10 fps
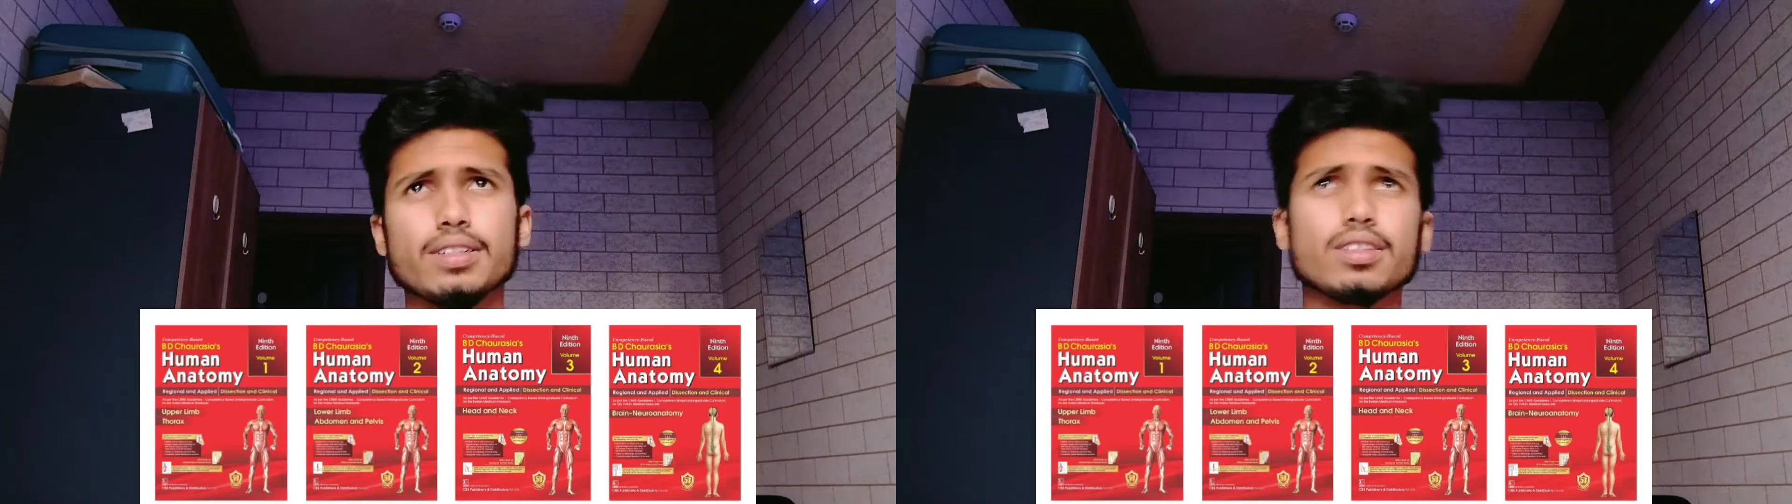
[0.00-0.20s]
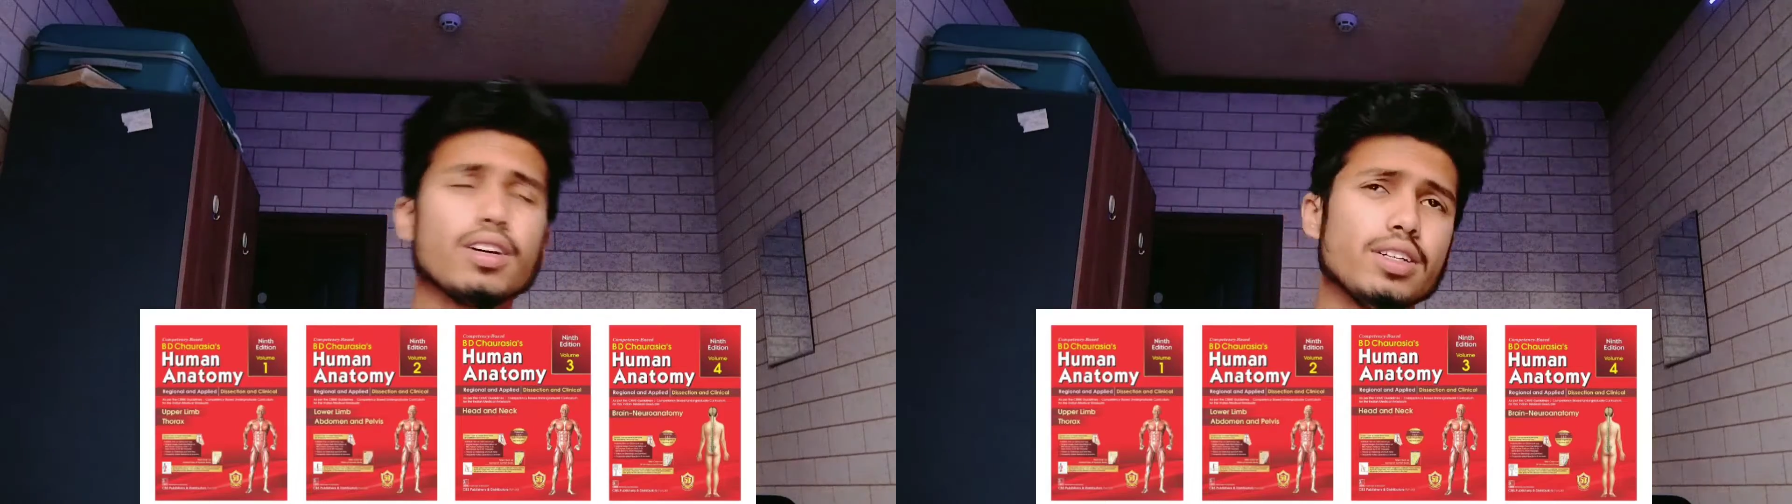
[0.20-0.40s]

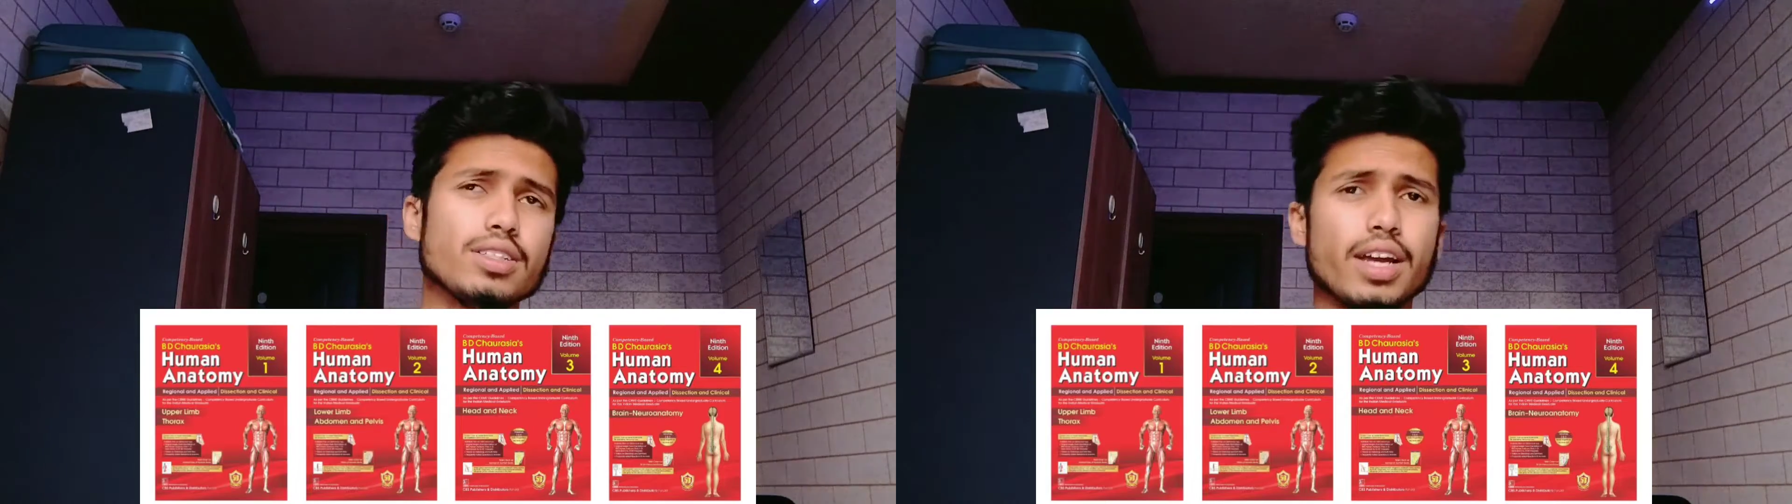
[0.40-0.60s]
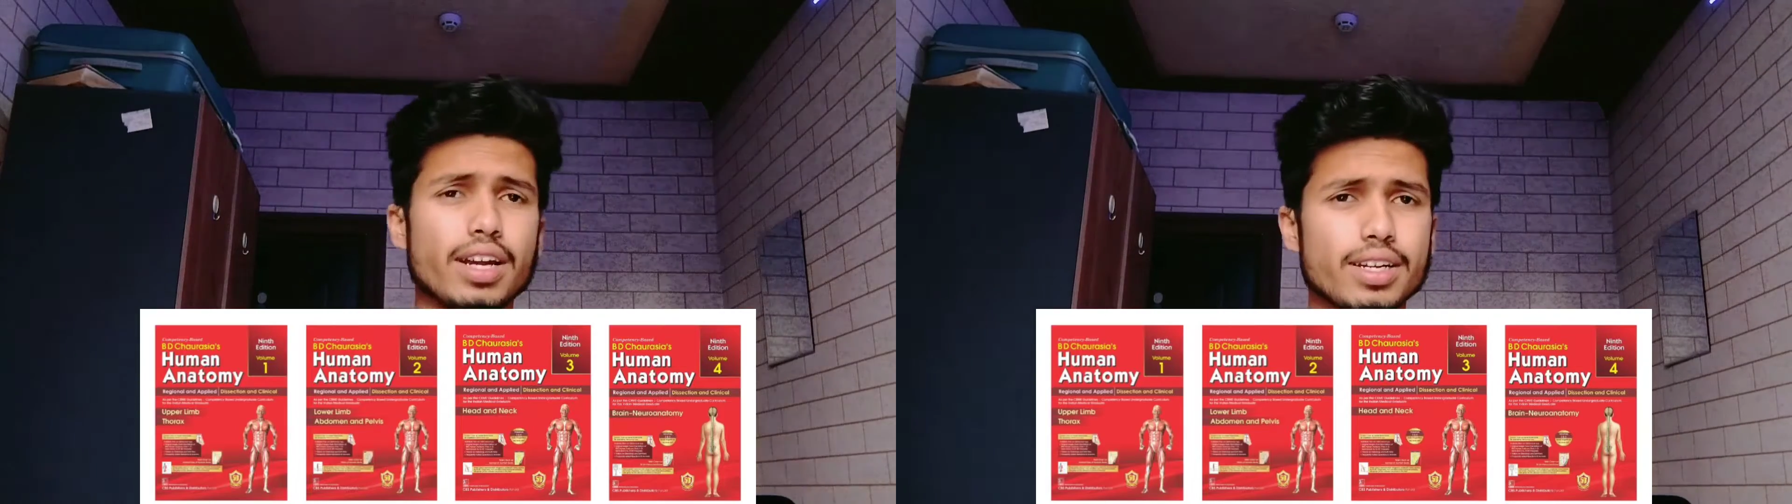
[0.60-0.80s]
and third
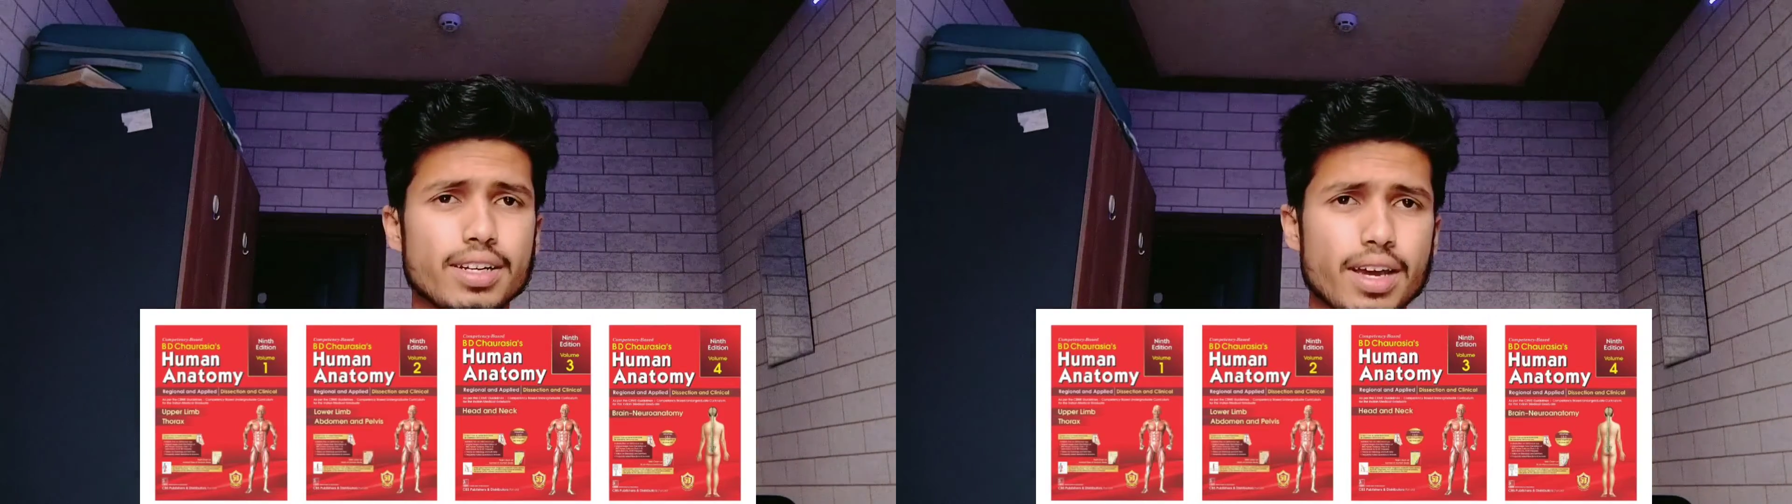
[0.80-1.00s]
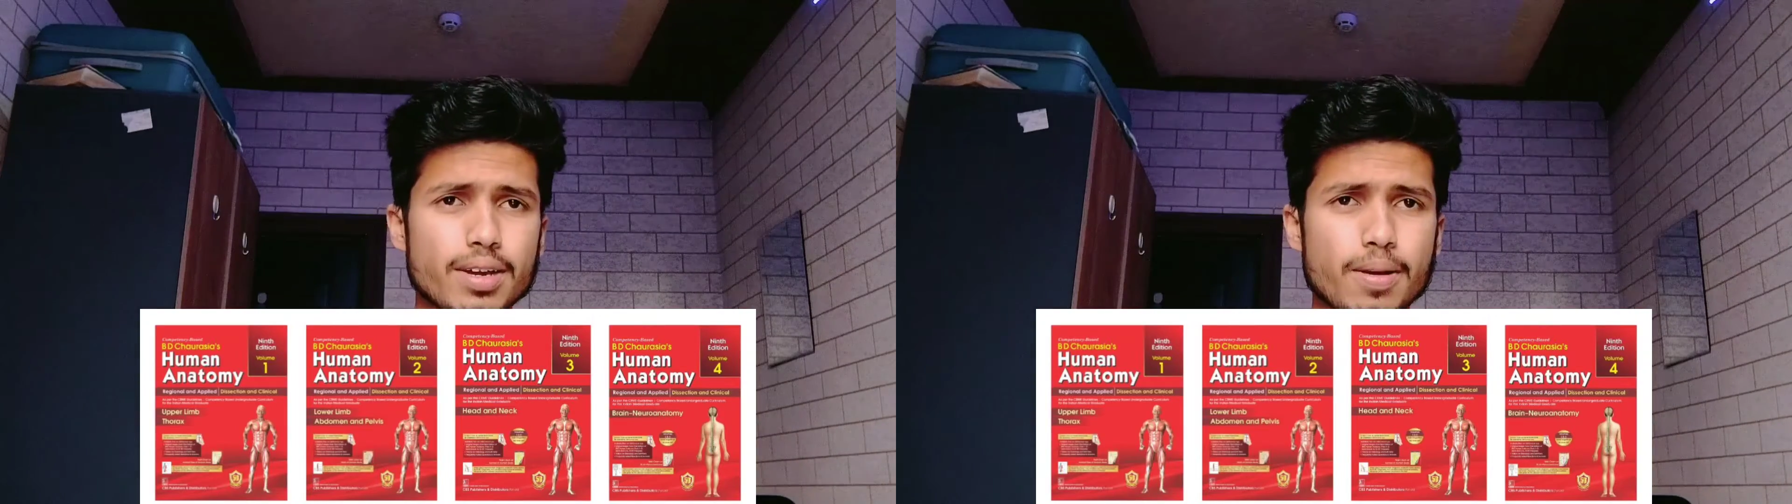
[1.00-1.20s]
is head
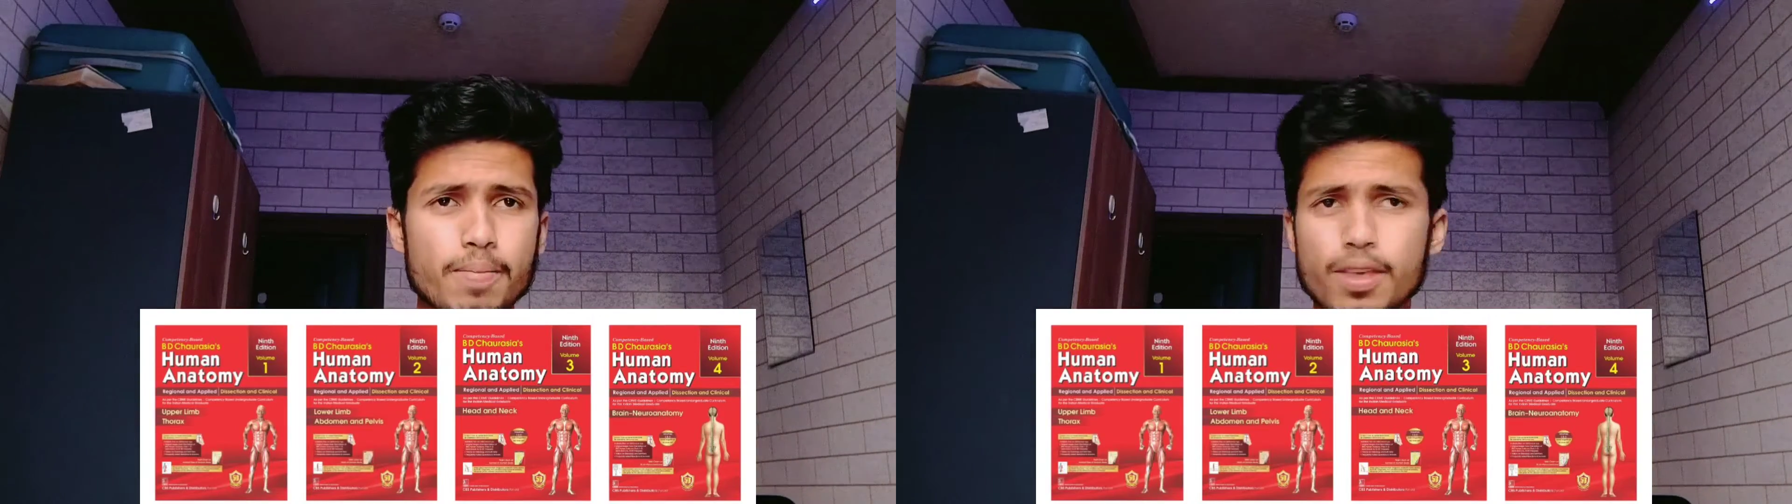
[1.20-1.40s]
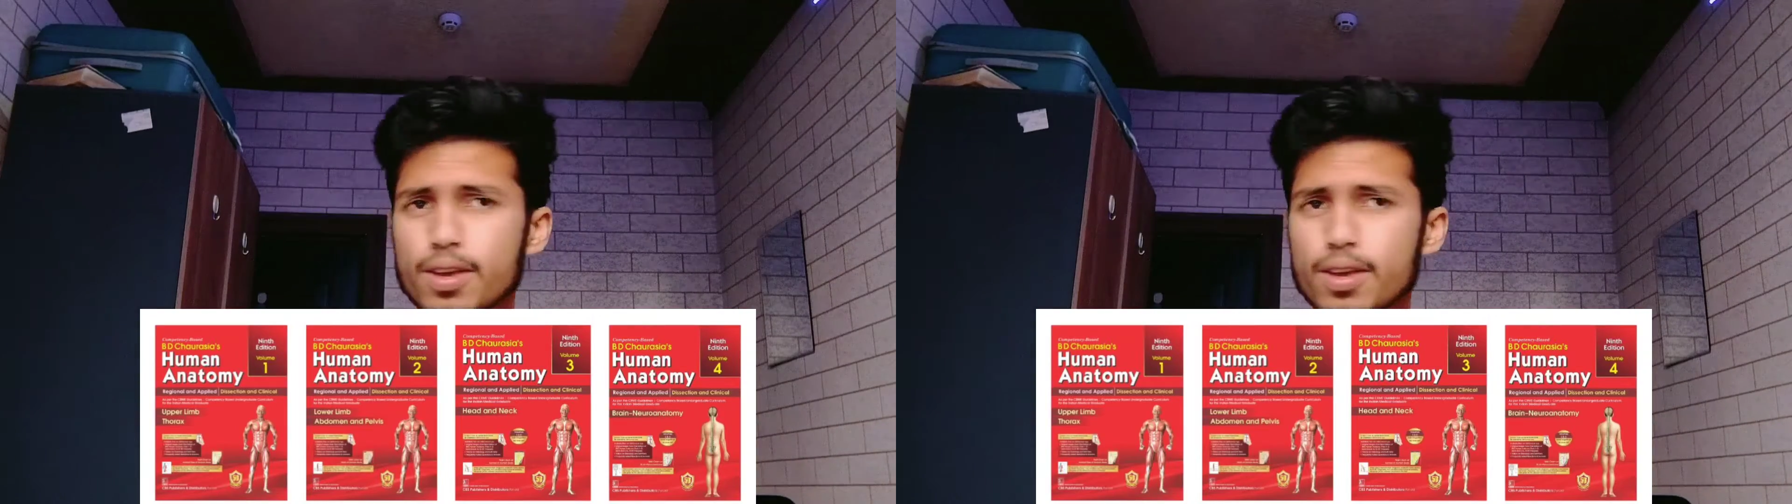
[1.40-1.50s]
and neck.